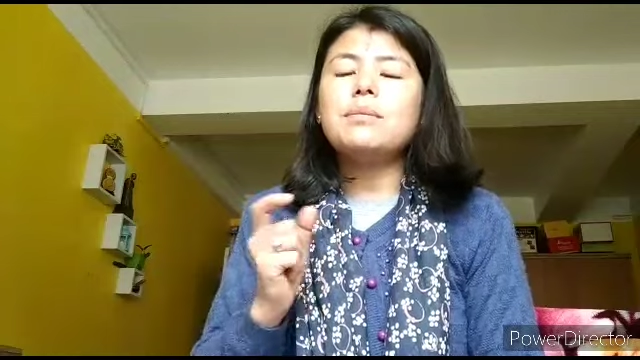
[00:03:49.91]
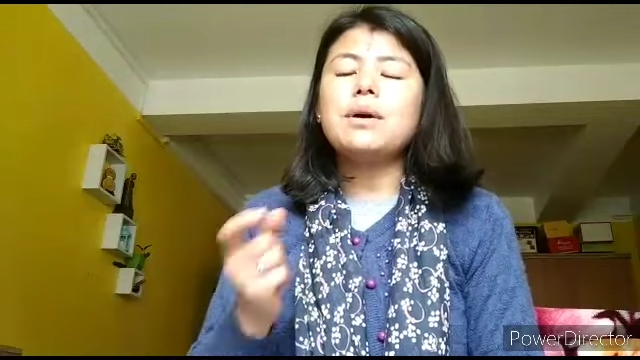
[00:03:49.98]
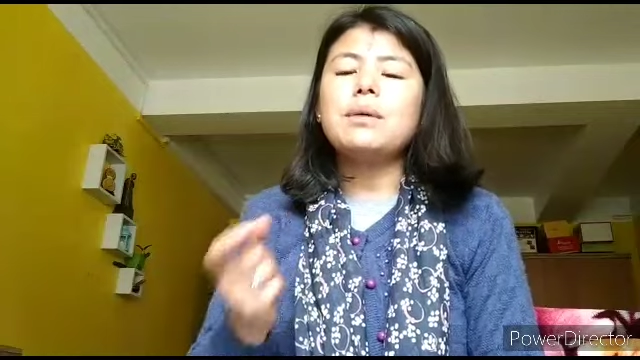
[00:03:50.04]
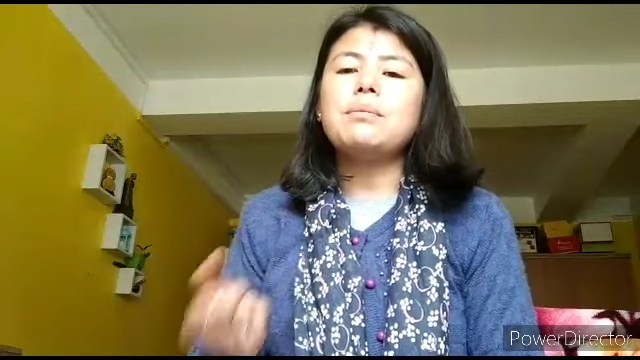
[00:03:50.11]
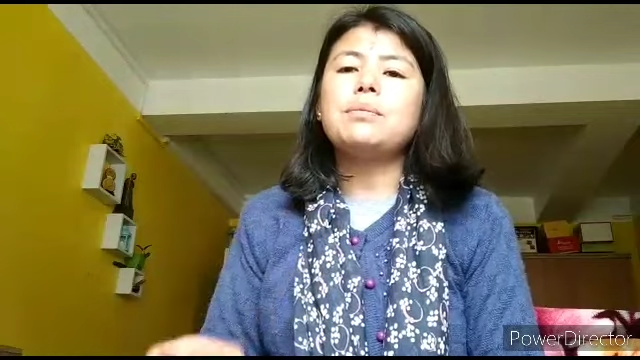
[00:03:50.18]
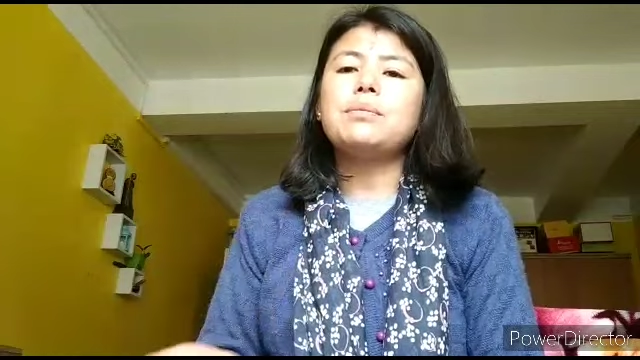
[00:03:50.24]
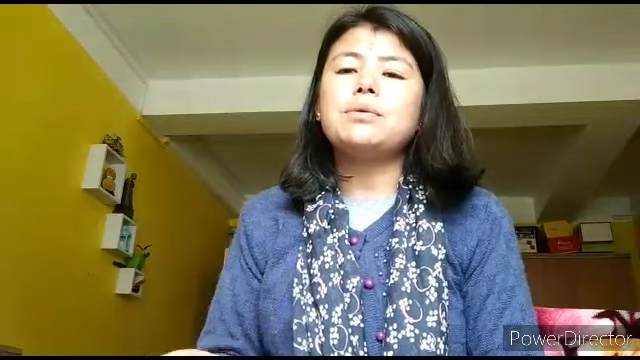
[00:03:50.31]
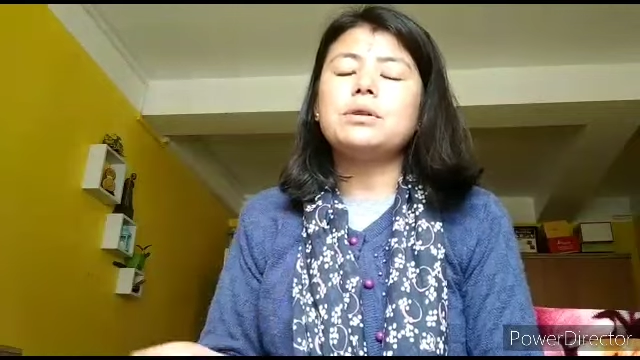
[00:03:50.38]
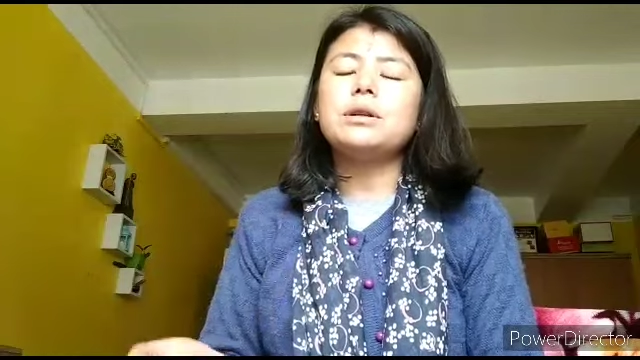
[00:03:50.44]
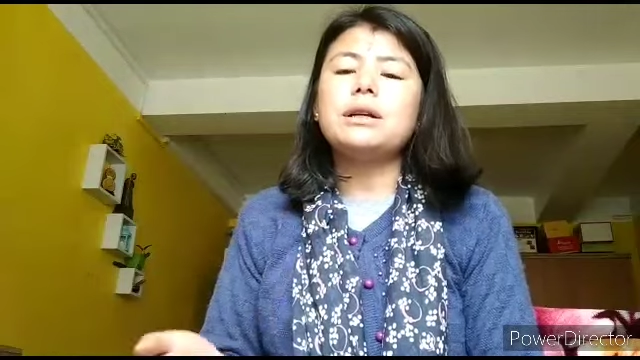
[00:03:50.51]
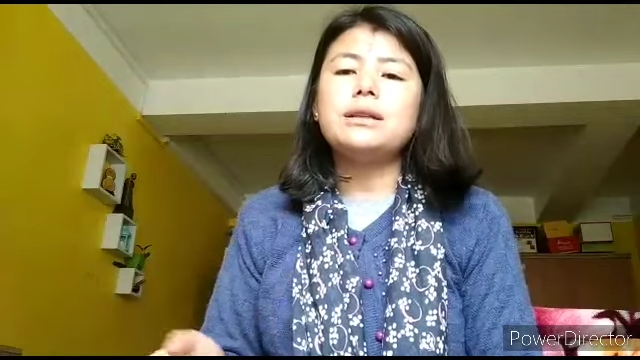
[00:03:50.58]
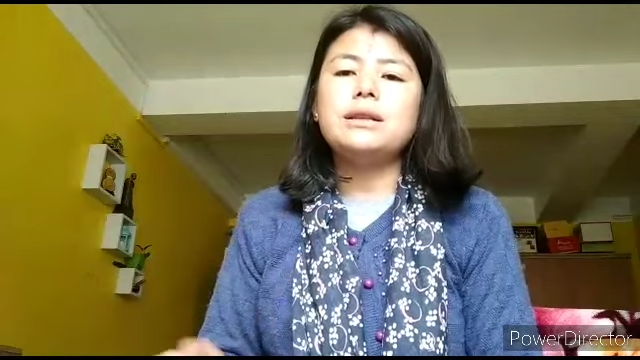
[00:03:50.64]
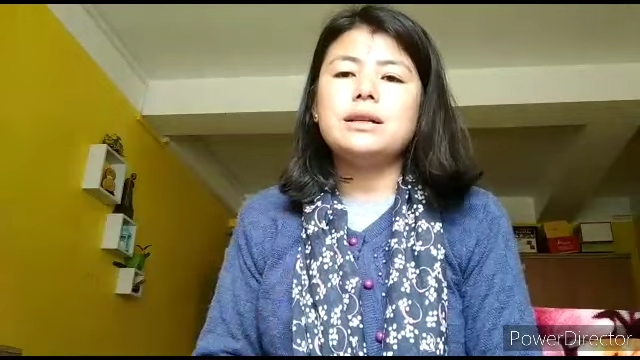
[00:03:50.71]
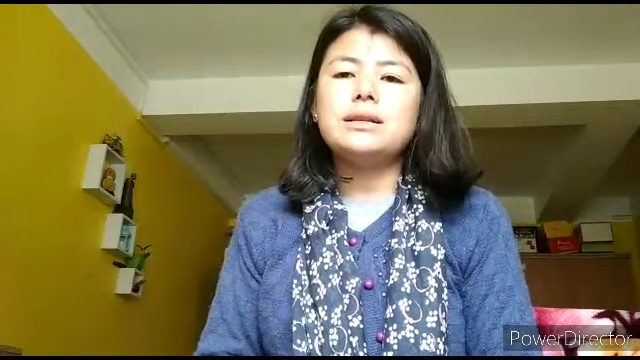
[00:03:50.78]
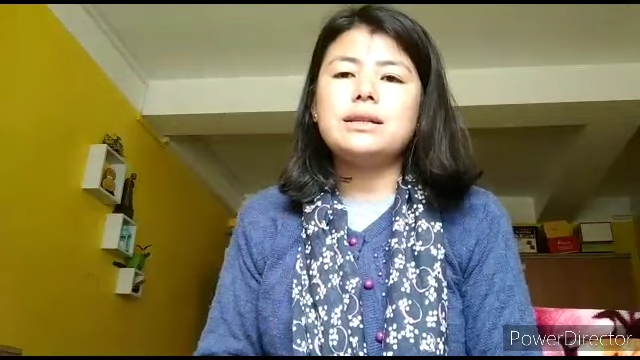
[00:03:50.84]
Brahmaputra,
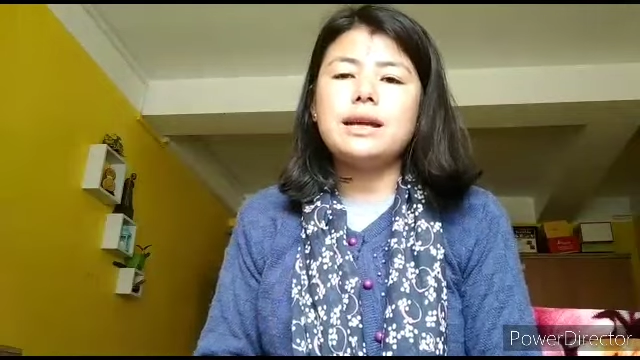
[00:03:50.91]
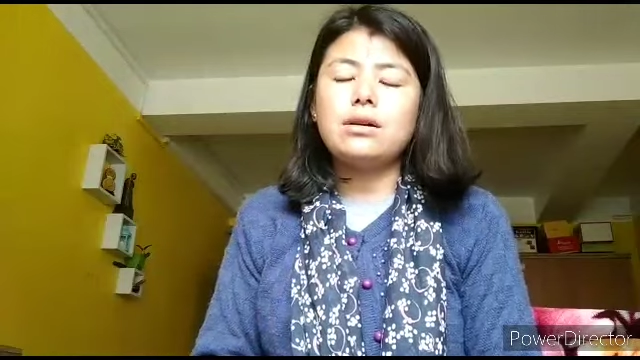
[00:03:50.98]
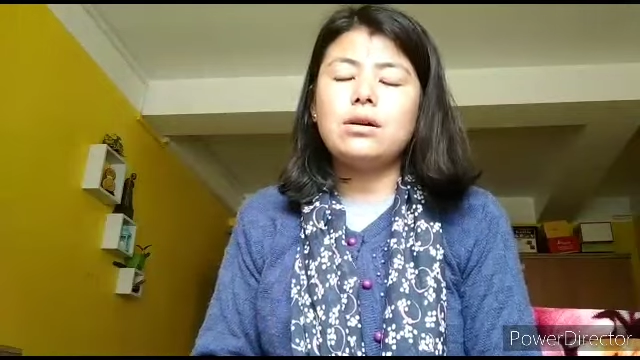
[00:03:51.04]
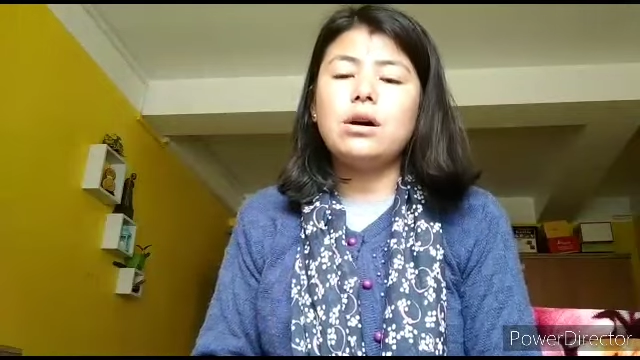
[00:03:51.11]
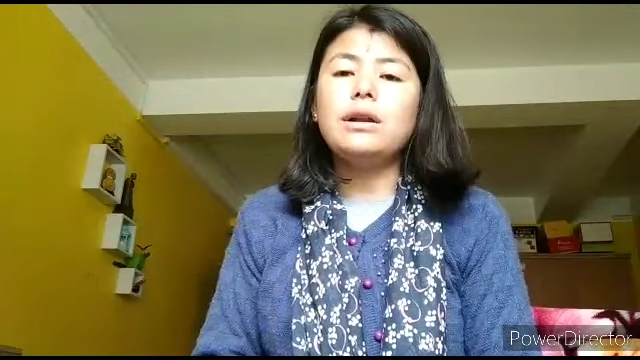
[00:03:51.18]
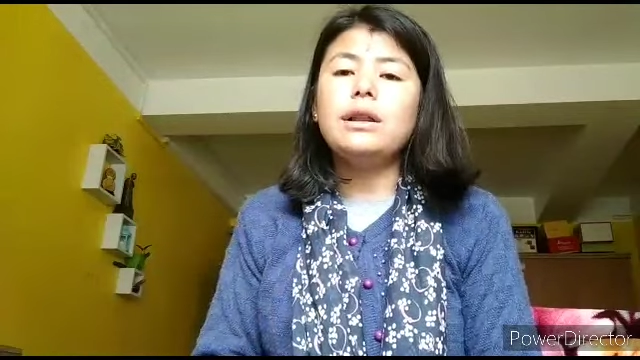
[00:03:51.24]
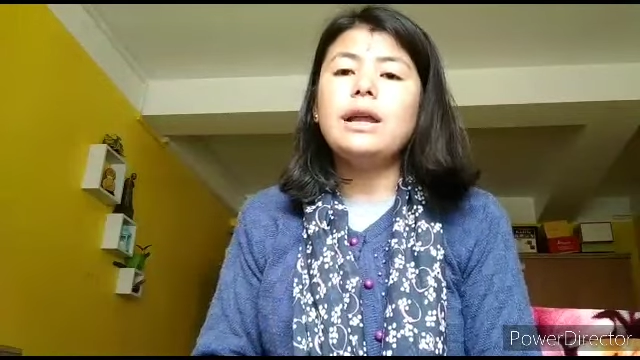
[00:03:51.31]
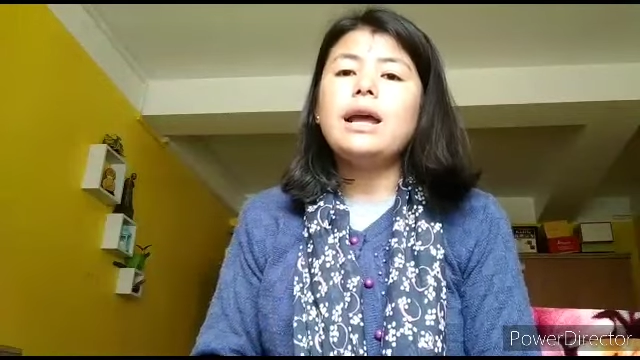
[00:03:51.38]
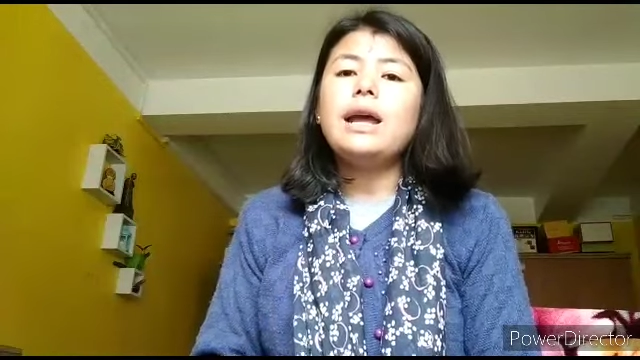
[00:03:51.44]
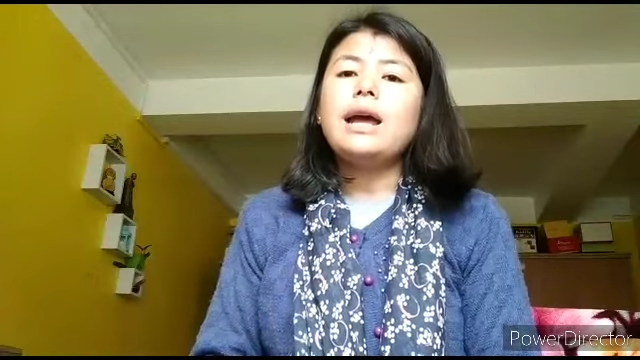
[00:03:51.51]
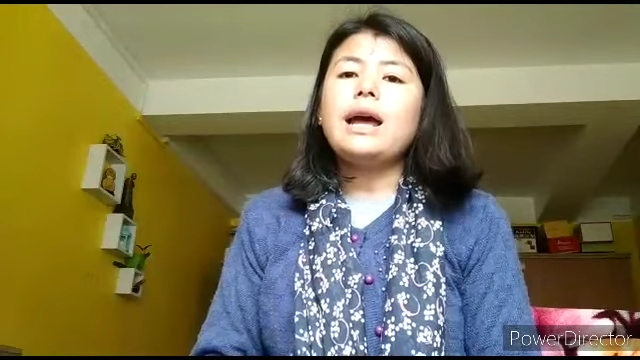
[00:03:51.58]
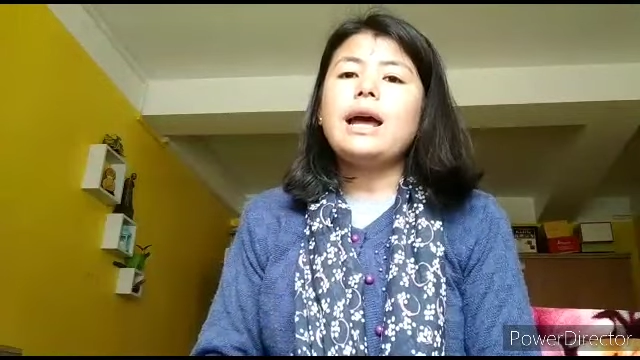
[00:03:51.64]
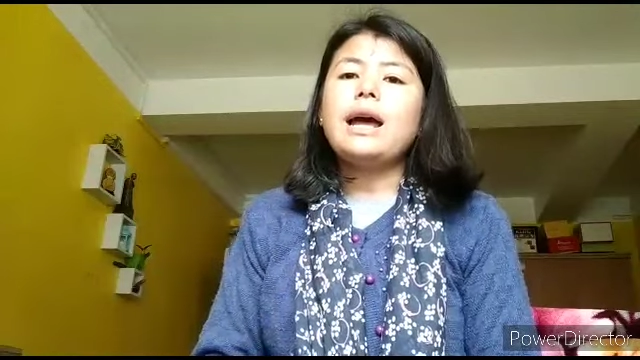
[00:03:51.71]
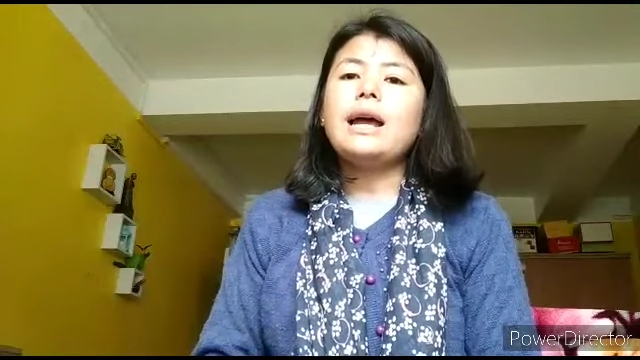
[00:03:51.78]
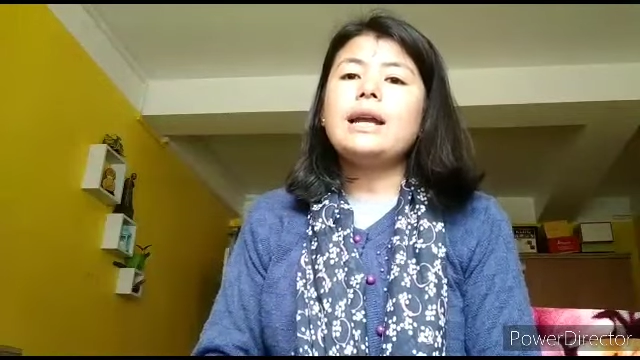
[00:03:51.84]
Indus and all.
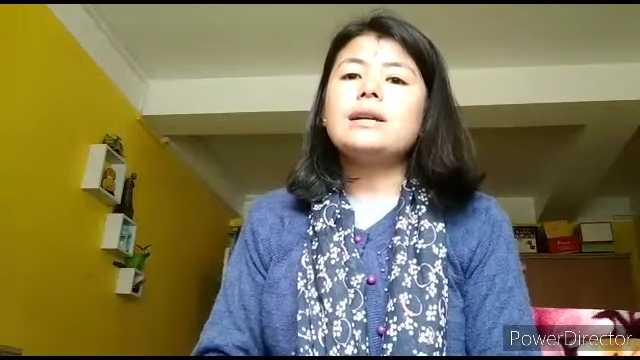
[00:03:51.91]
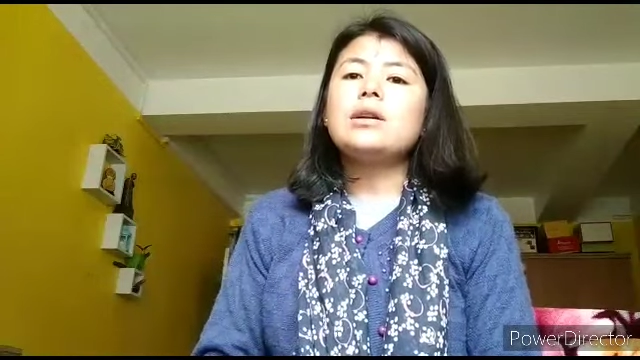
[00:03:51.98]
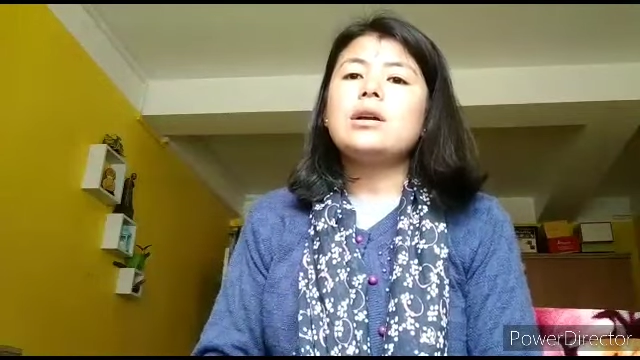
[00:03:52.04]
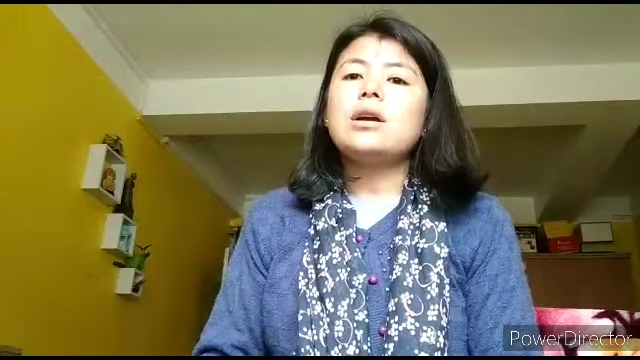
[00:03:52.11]
And